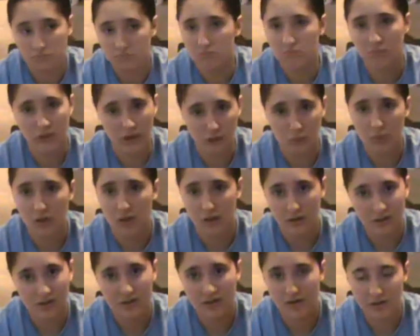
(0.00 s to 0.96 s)

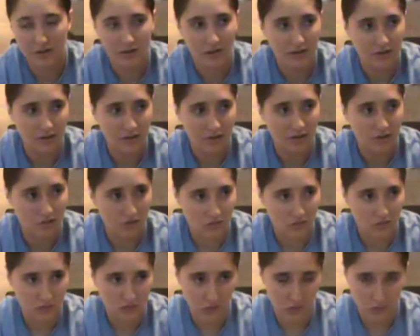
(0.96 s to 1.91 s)
maybe.
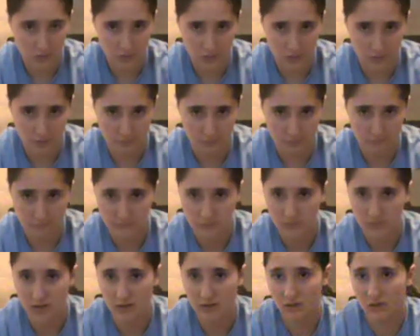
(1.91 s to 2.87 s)
So,
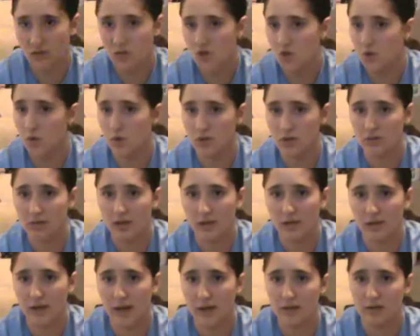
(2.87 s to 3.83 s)
and with chores around
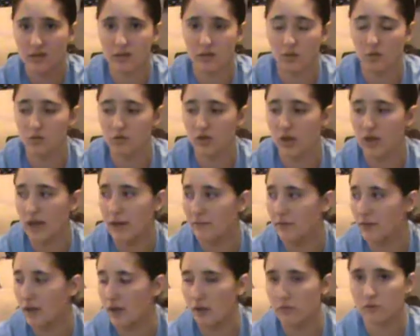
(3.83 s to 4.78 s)
the house, I don't really have a
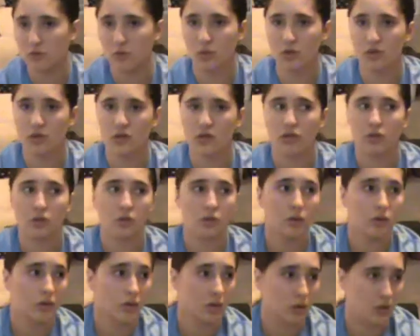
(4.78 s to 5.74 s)
lot of chores to do,
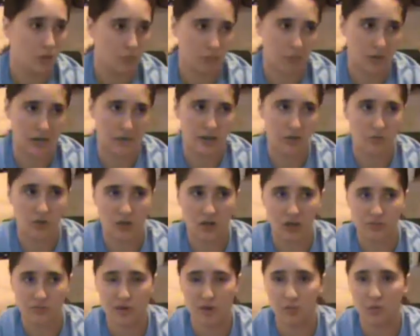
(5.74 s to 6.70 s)
mainly
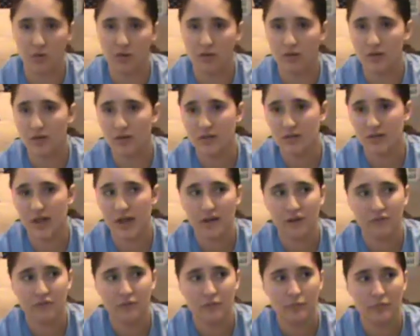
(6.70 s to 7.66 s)
because my brother does a lot
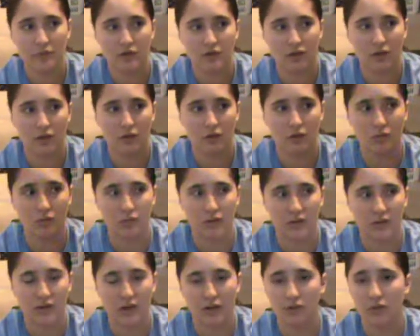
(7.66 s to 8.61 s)
of them, so
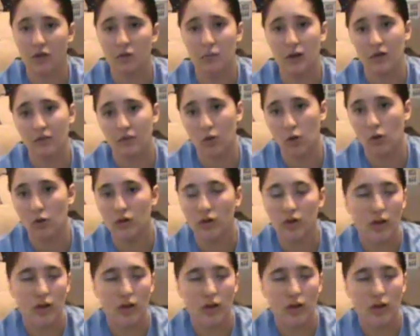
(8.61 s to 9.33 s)
that's not really my fault.